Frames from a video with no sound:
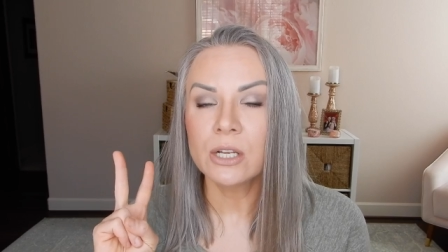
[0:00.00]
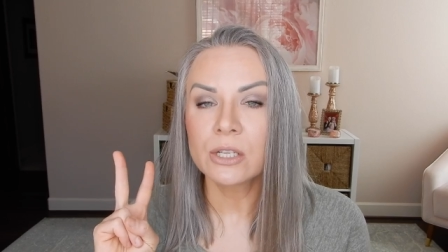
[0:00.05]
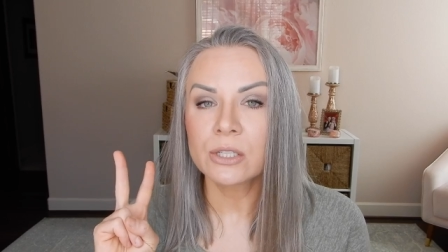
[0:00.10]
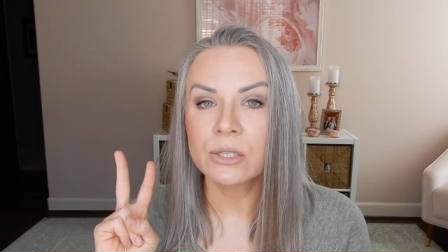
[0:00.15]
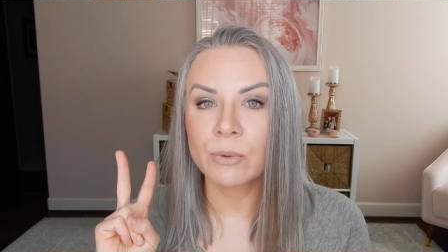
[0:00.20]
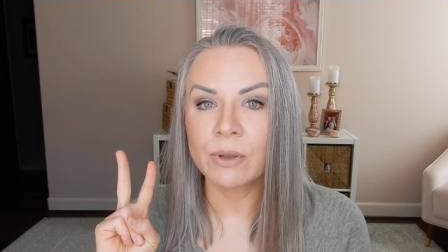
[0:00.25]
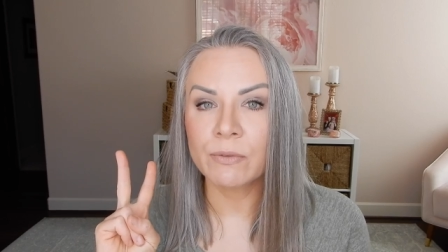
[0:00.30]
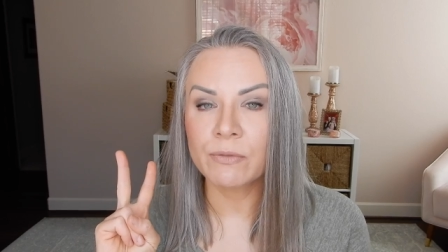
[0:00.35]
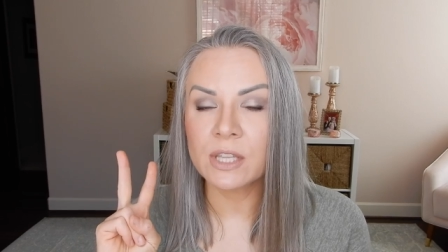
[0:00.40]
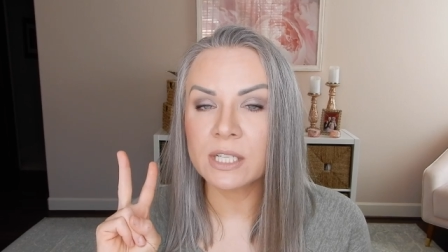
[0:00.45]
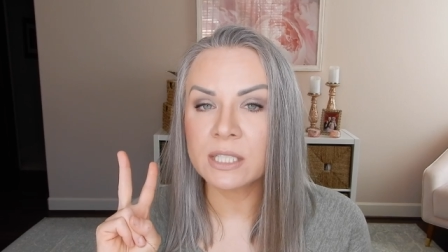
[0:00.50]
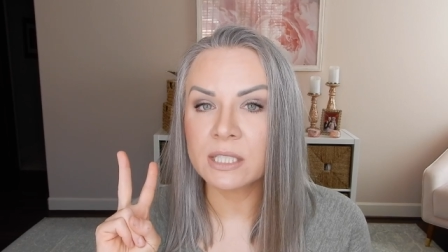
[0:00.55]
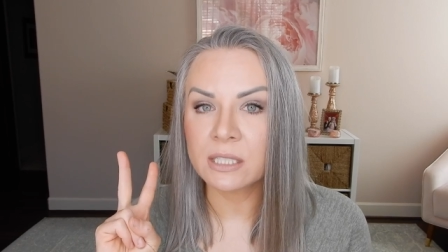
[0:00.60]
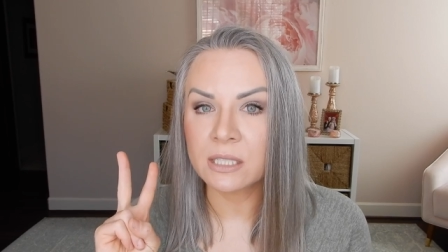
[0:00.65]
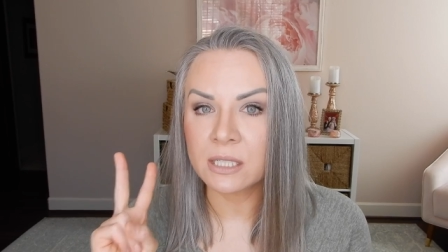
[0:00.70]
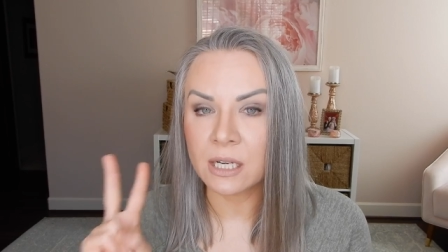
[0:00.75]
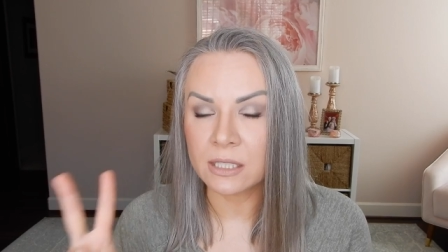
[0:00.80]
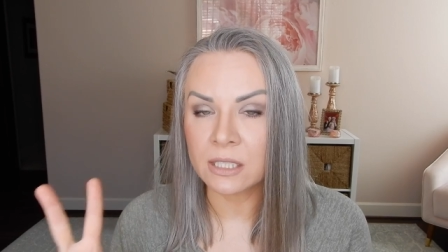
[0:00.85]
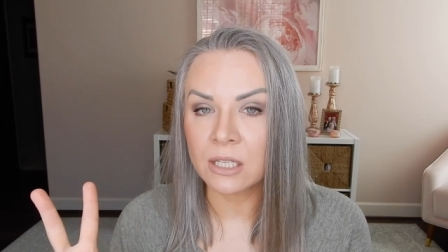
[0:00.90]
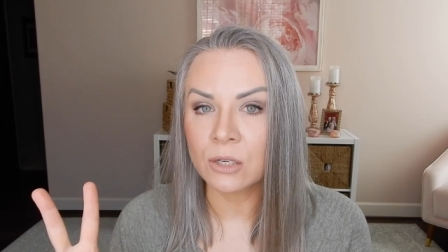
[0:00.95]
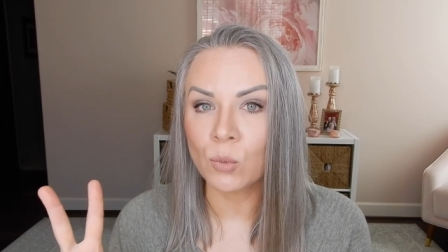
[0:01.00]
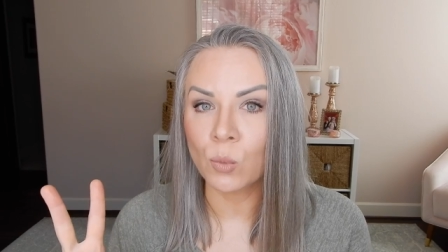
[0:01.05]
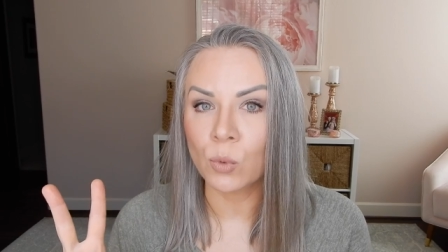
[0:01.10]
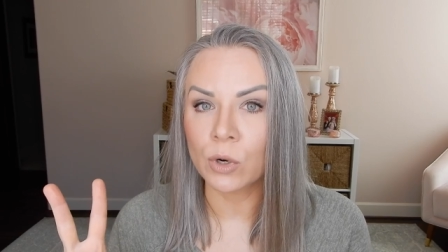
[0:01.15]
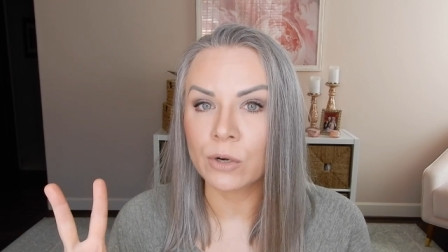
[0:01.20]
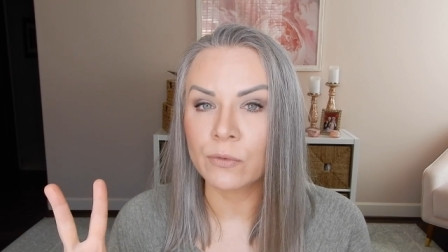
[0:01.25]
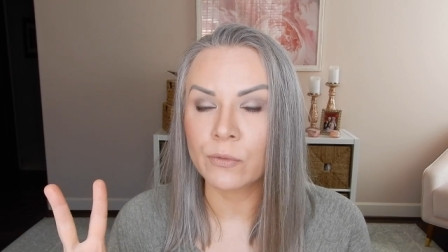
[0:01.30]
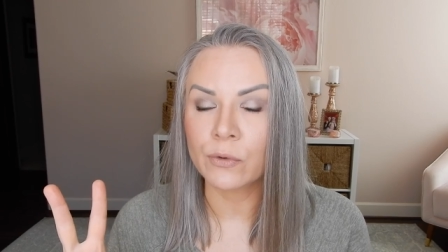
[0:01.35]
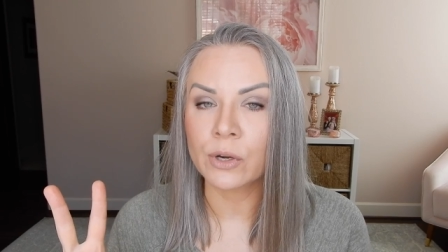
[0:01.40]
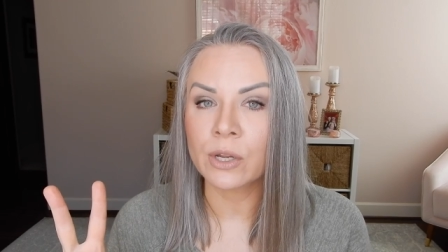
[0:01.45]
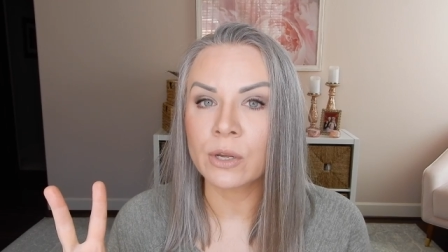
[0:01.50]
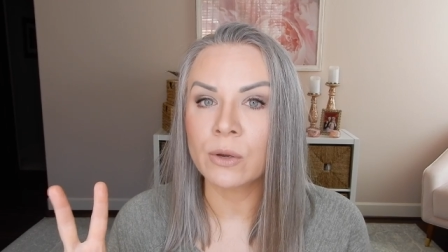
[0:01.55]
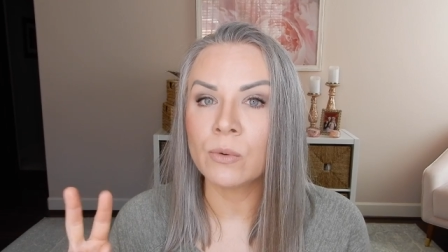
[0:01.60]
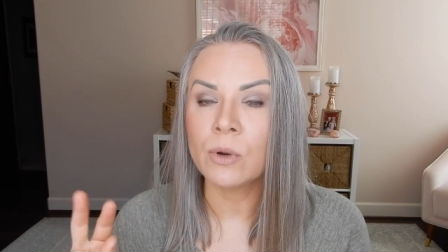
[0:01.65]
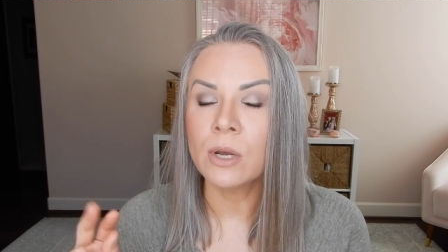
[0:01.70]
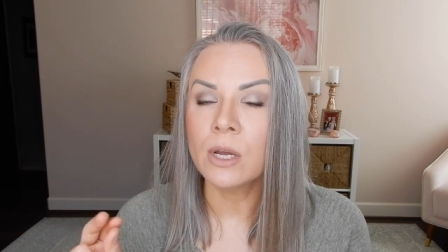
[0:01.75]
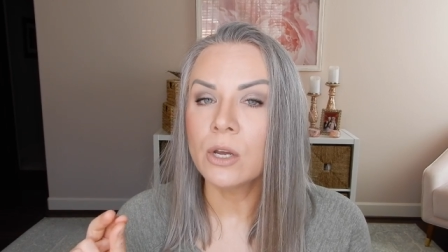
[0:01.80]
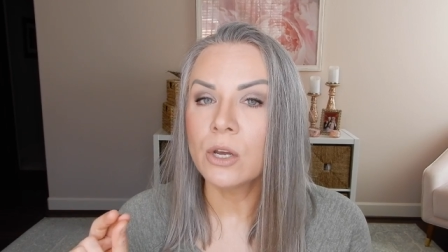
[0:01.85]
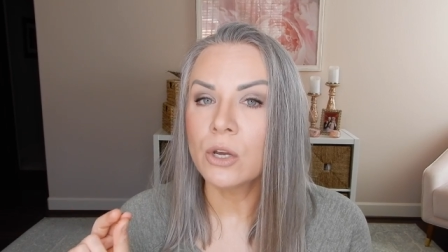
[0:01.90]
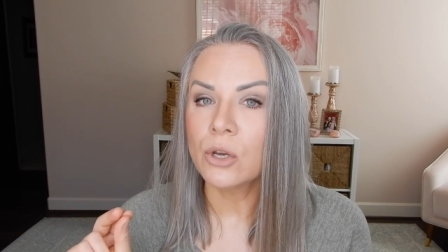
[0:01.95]
So if this doesn't work for
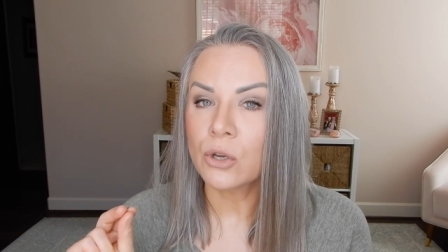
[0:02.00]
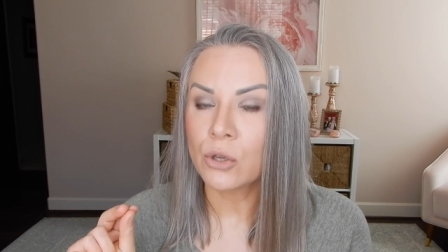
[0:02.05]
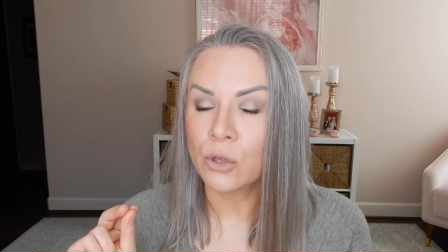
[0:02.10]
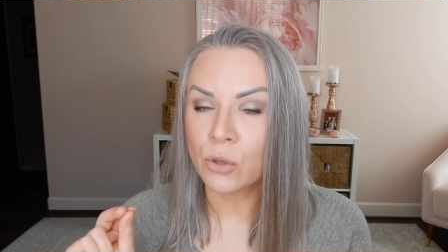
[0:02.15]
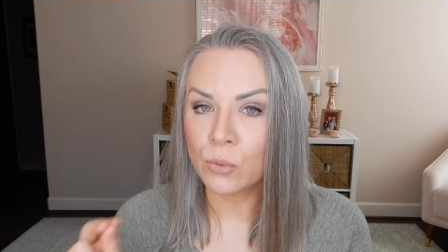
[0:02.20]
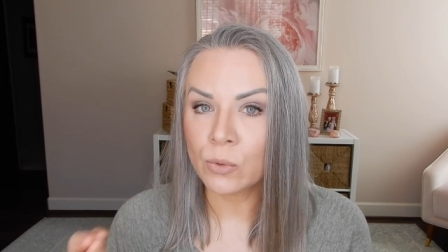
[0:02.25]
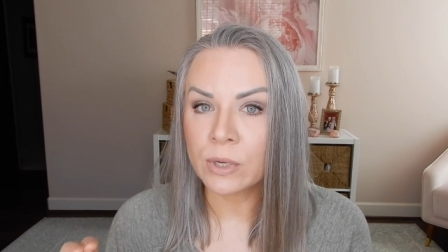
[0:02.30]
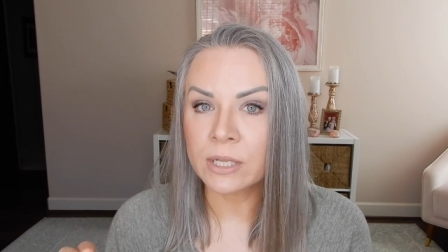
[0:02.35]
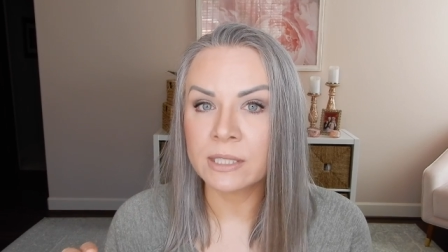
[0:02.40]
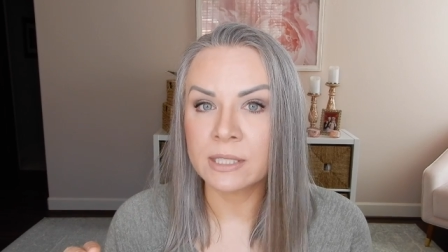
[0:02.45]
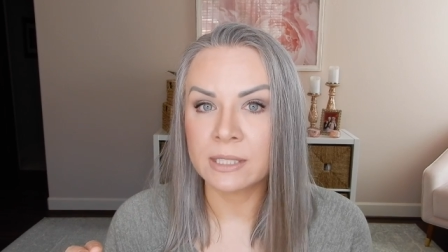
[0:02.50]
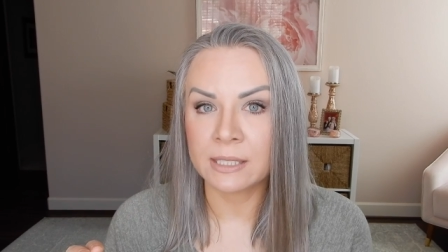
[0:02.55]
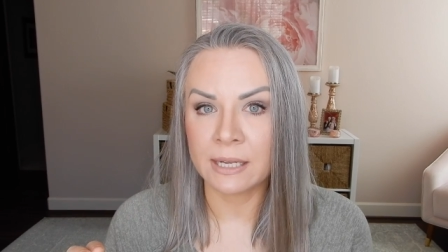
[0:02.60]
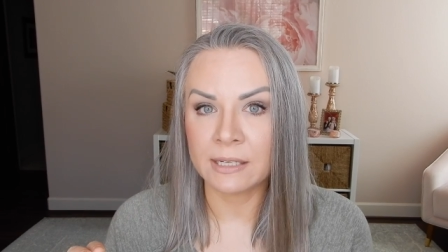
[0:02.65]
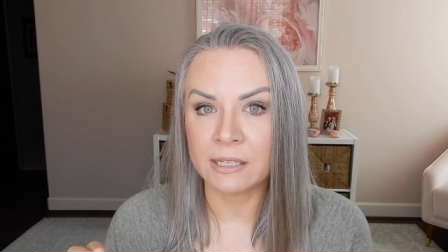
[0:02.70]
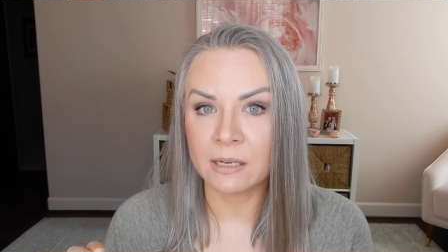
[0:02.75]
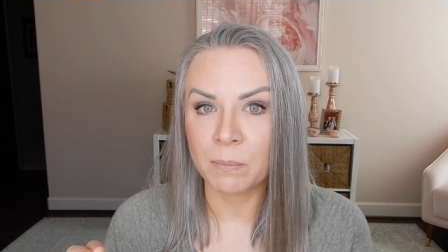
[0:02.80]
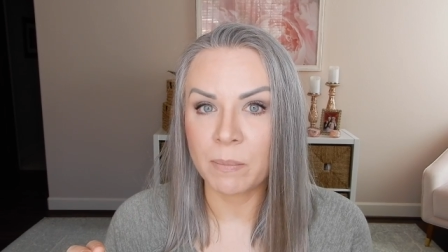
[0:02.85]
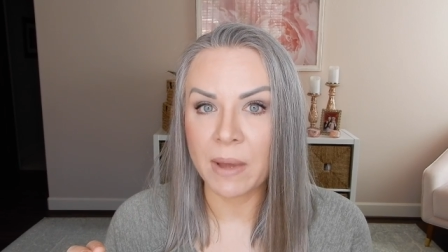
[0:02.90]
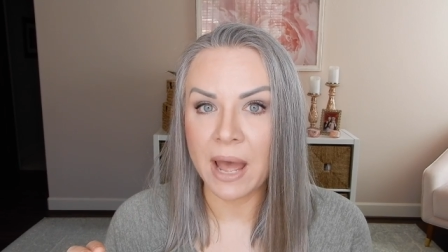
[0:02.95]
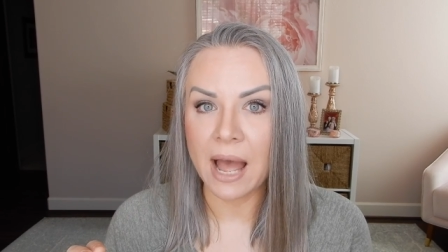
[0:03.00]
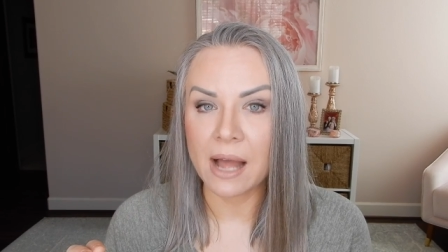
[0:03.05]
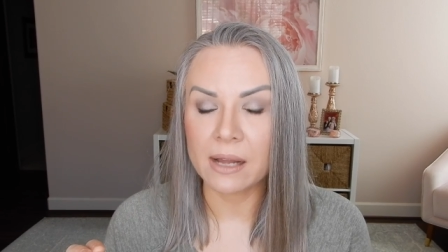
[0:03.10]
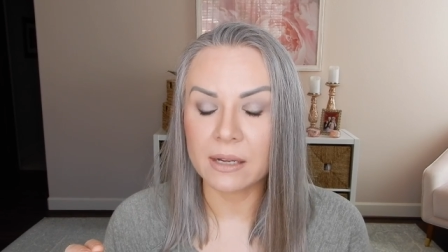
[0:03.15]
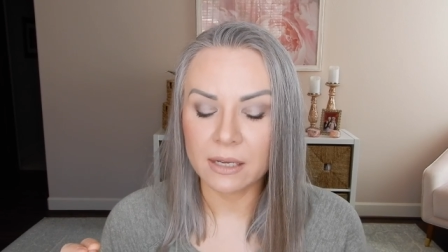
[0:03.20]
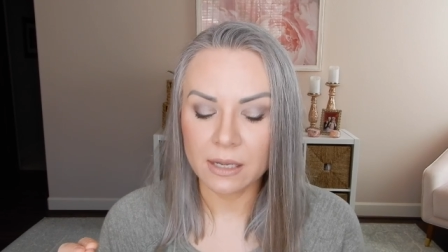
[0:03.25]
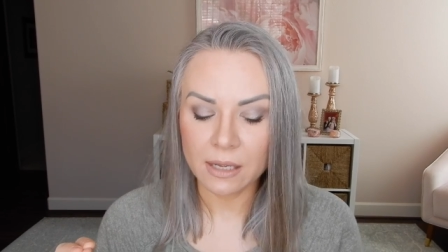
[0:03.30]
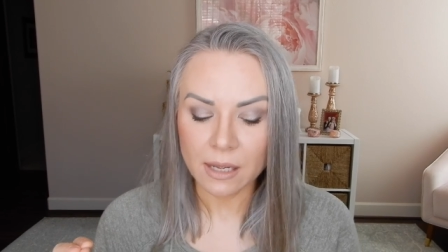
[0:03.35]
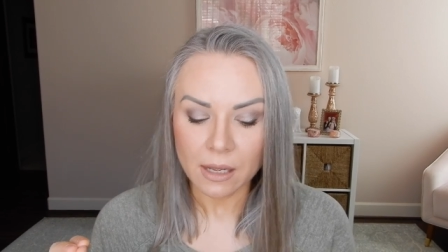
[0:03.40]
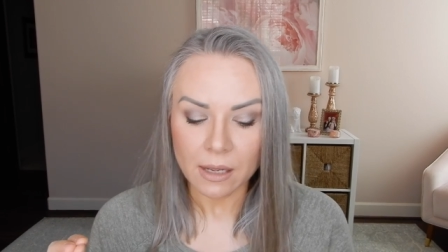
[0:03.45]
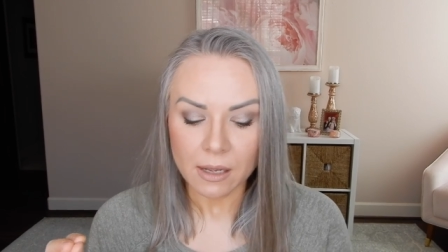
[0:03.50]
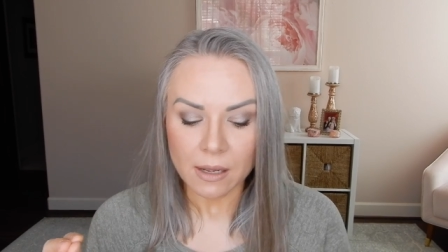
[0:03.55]
you, you can send it back.